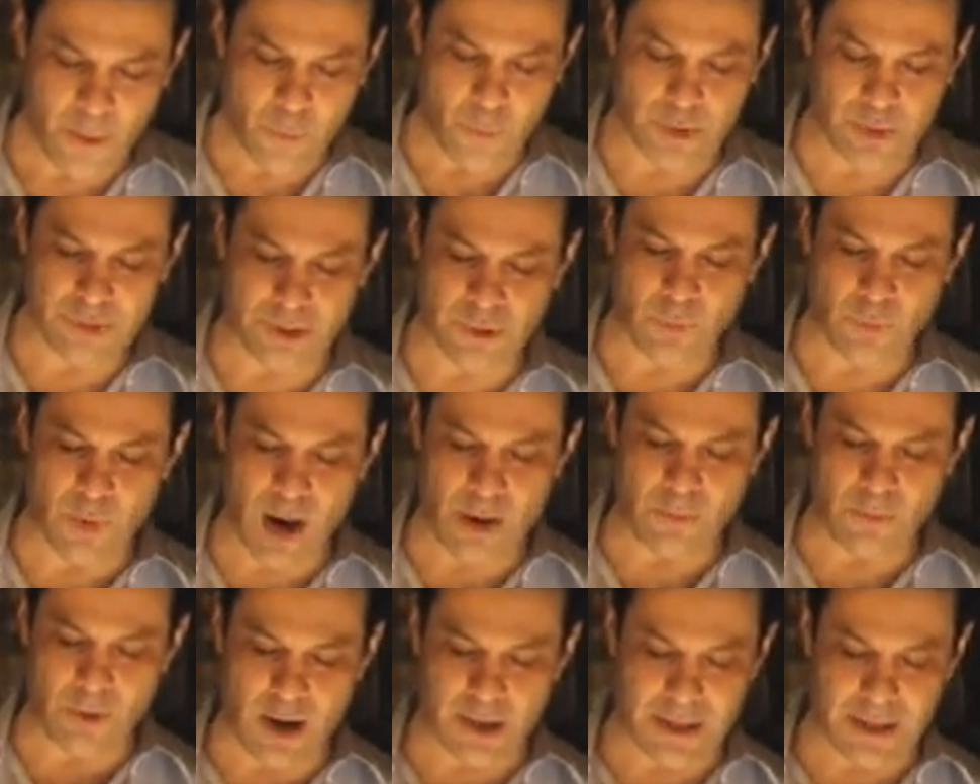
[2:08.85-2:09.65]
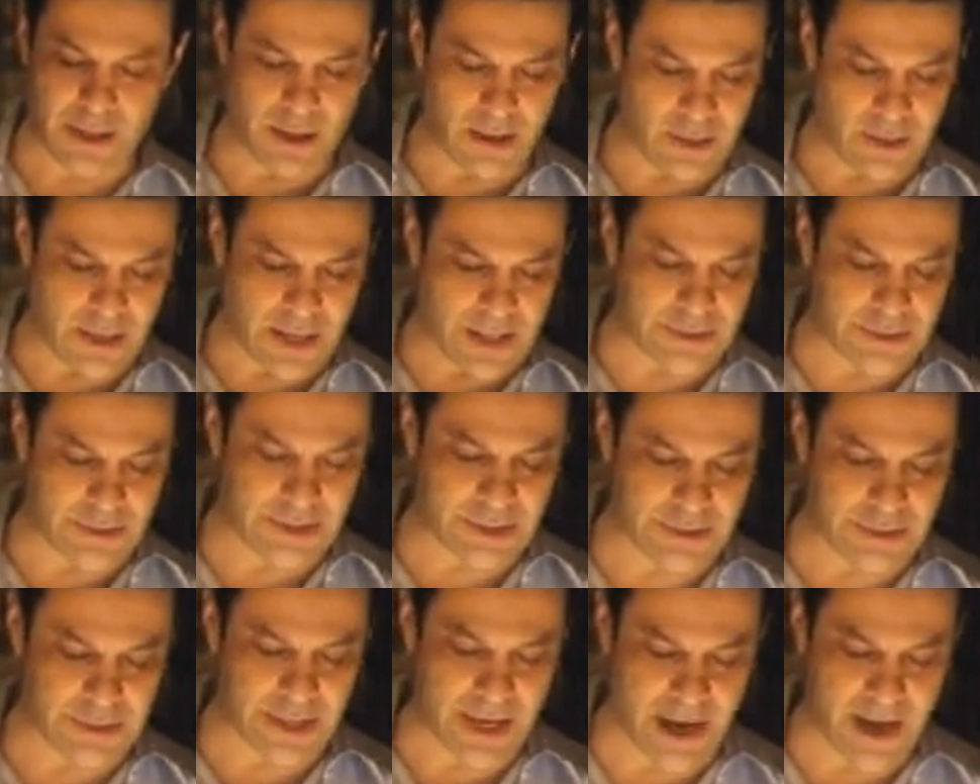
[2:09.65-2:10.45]
Which is why Raquel had
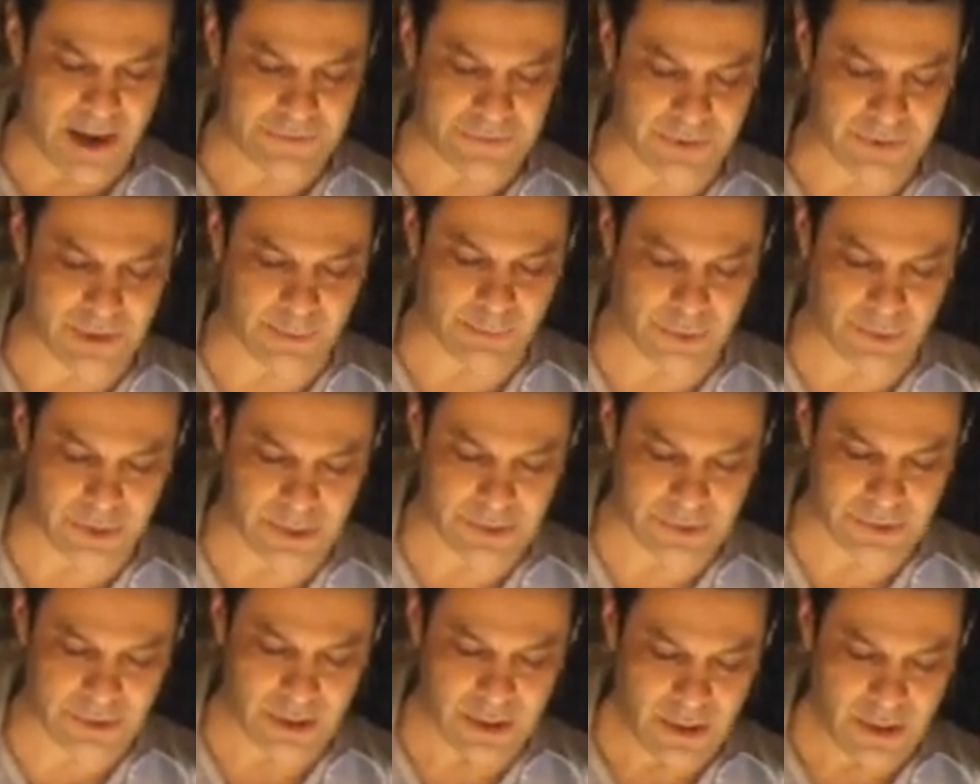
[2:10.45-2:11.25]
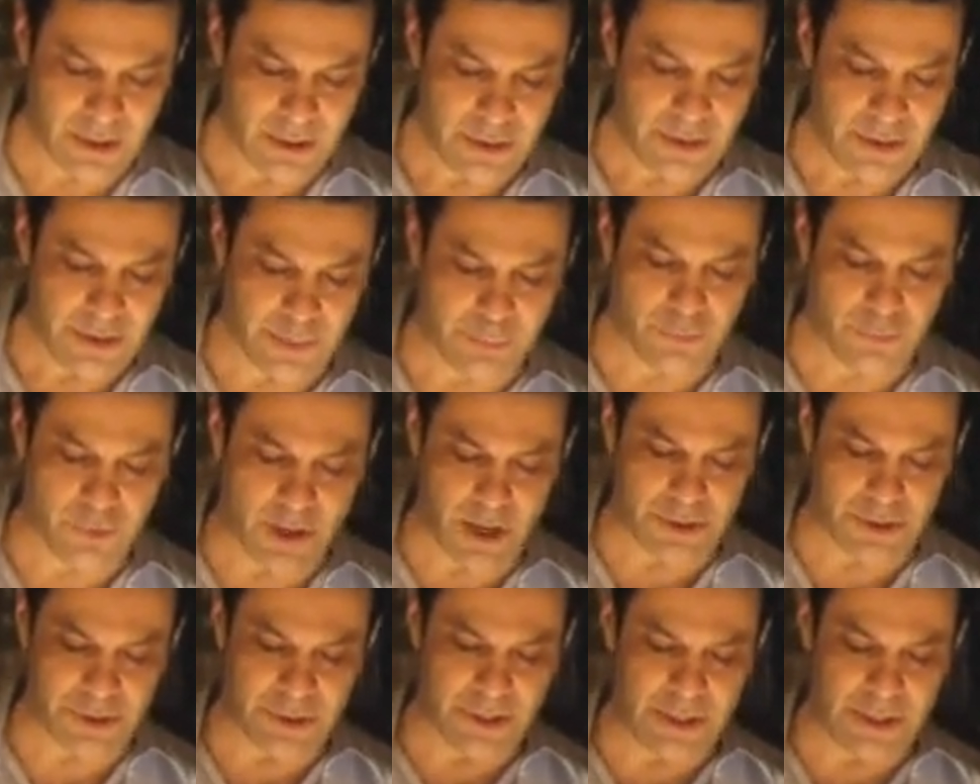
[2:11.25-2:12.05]
6 half-siblings, the
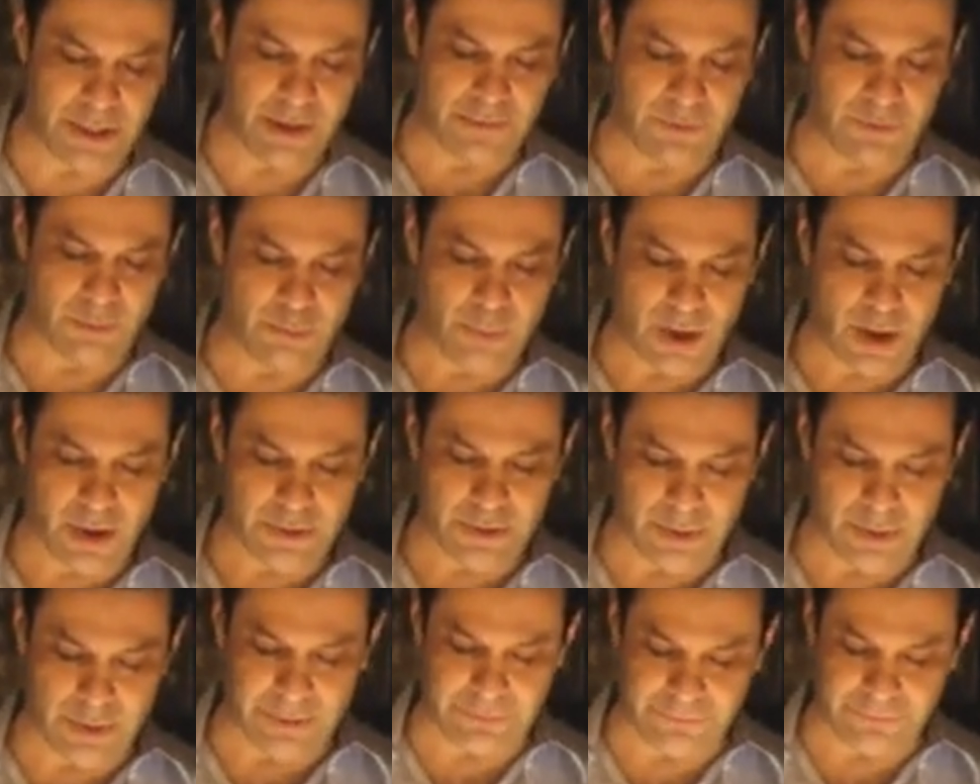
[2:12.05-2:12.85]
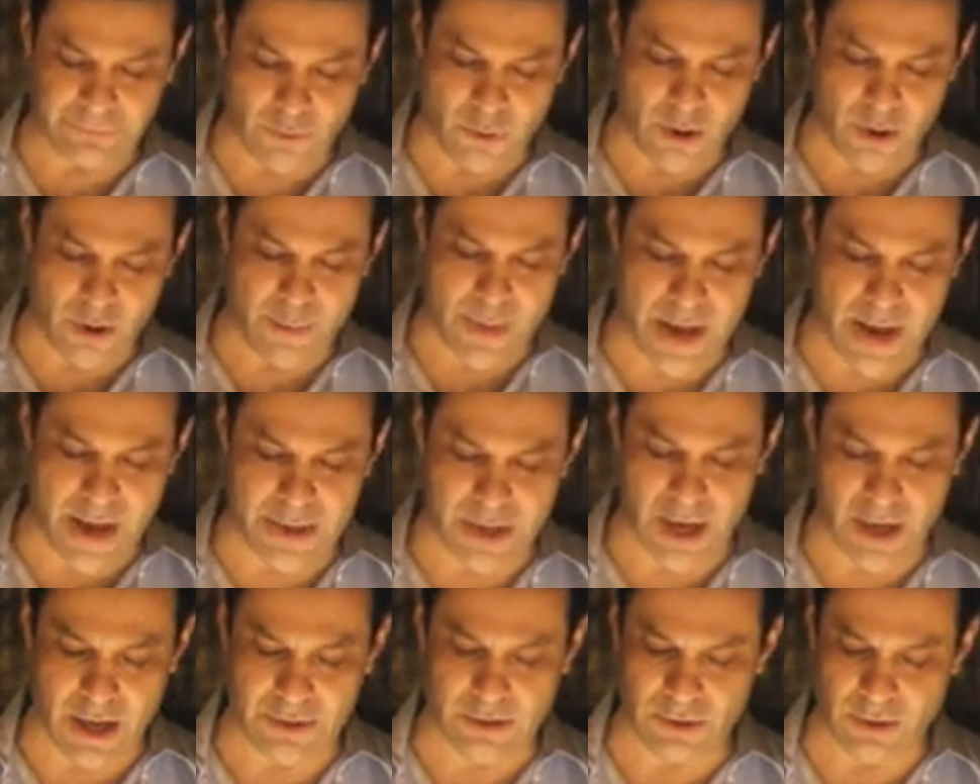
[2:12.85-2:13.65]
progeny of her mother and 4 men
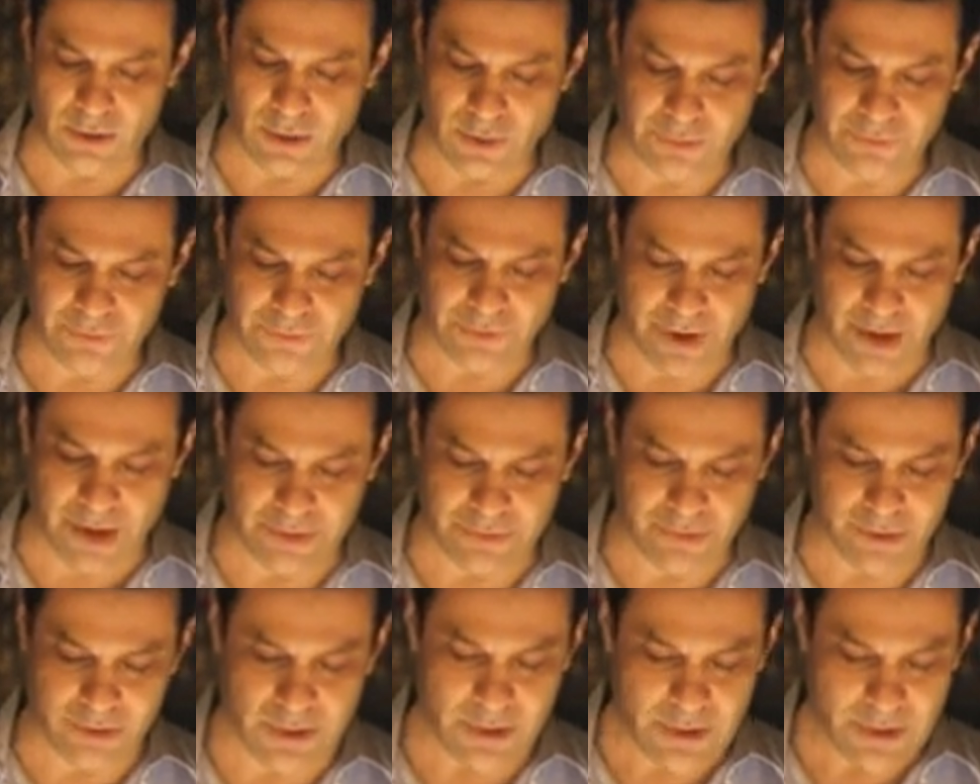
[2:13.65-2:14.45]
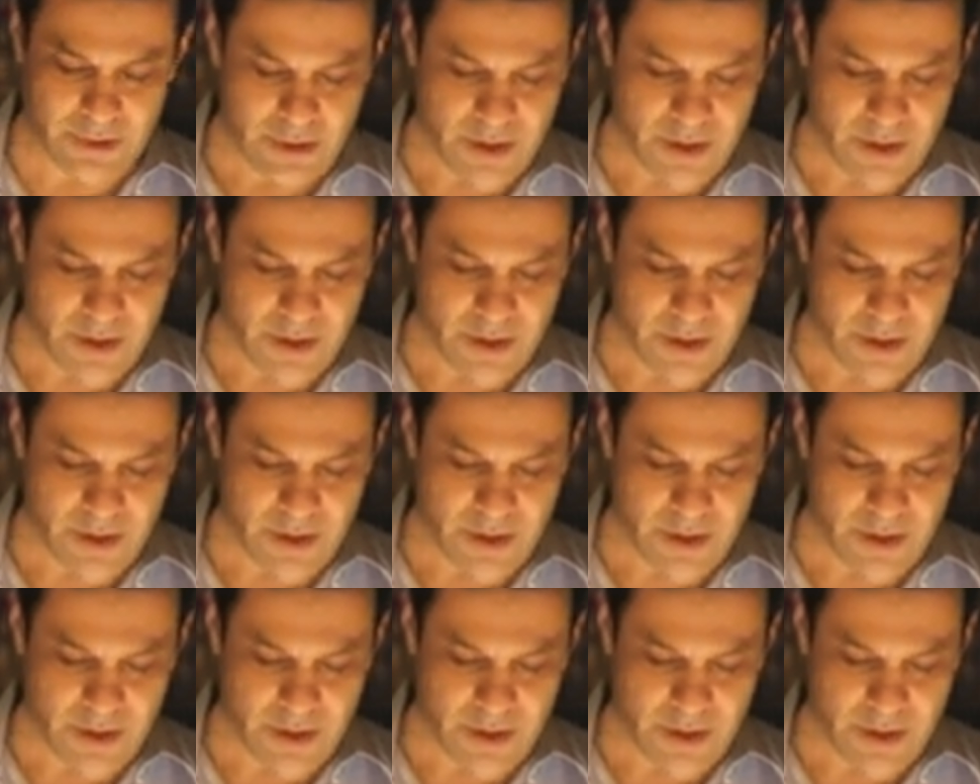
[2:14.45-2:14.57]
not her own father.